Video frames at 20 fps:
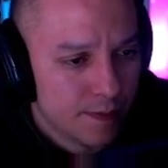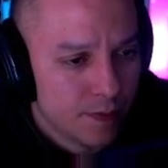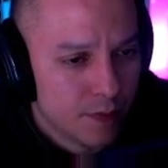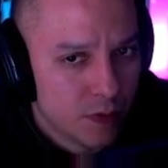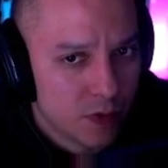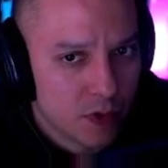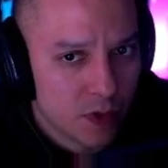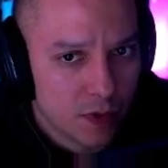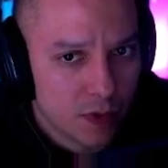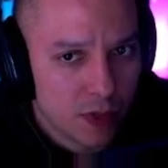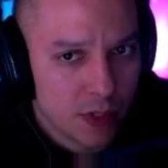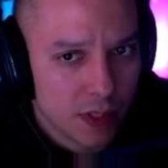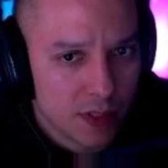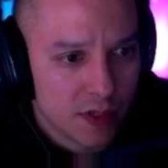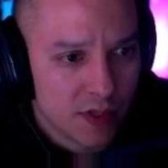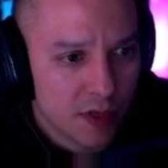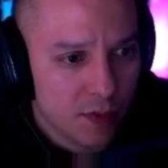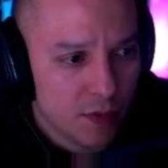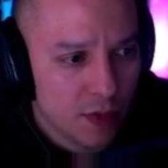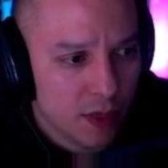So
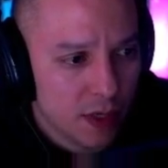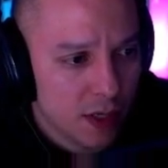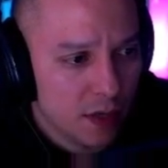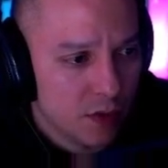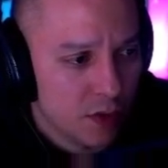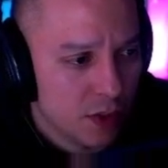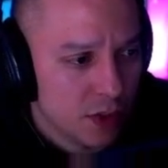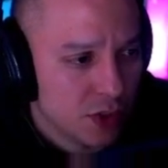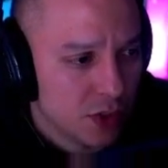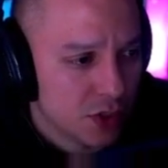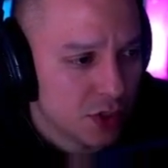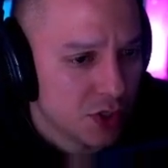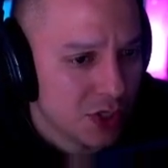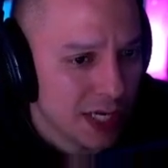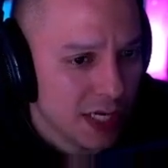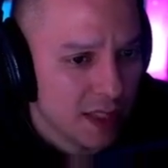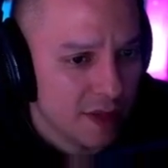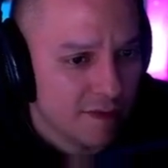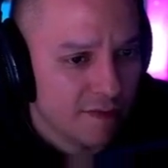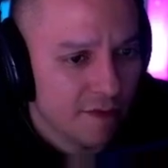next thing we're gonna do is just
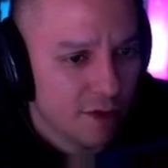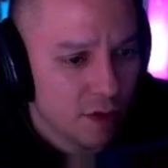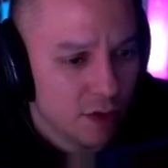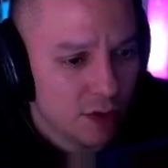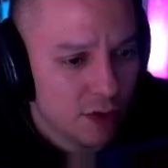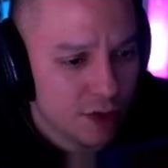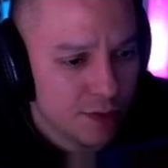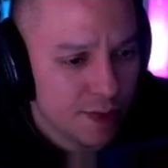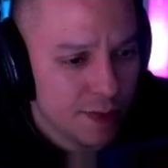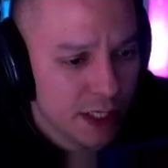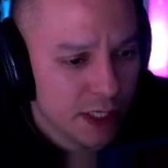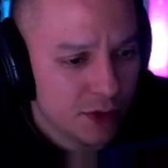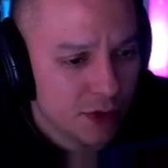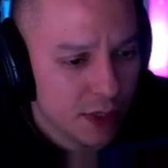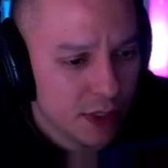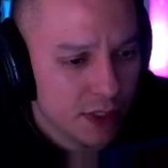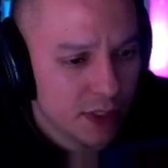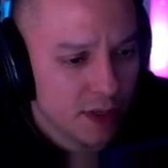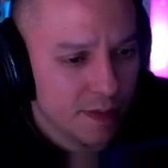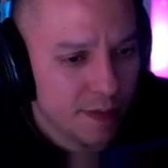check the forge, make sure
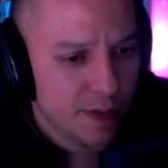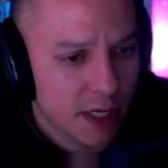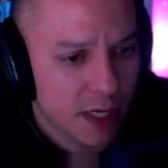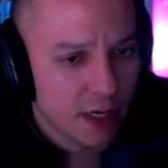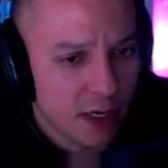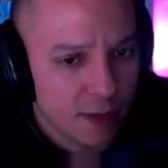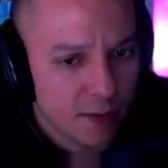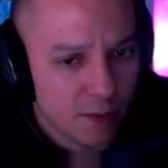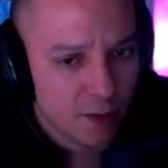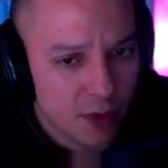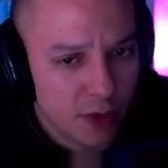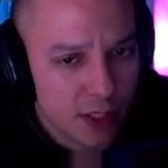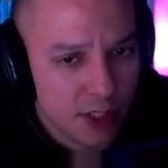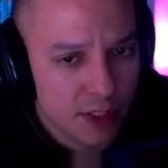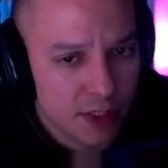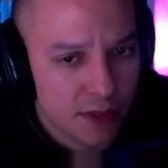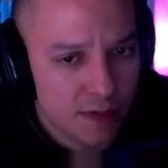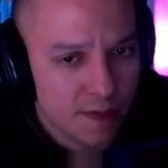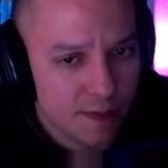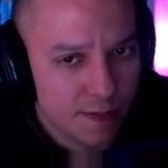he's not making
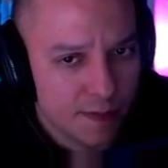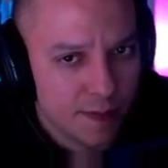upgrades.